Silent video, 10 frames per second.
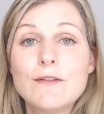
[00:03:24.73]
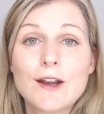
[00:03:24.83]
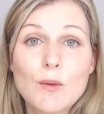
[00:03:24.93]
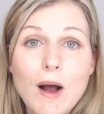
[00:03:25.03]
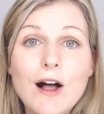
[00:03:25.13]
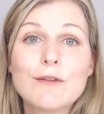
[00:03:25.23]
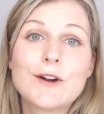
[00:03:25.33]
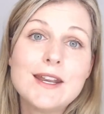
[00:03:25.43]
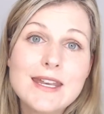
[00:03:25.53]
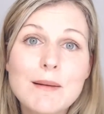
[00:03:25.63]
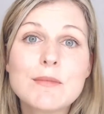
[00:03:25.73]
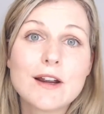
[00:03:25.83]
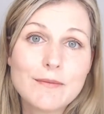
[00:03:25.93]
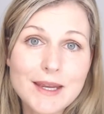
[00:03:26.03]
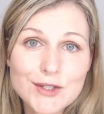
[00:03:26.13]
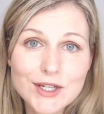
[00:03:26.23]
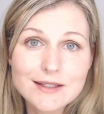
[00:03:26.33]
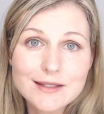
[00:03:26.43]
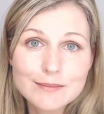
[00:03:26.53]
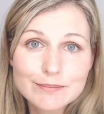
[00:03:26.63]
very well for a number of
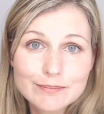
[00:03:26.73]
patients.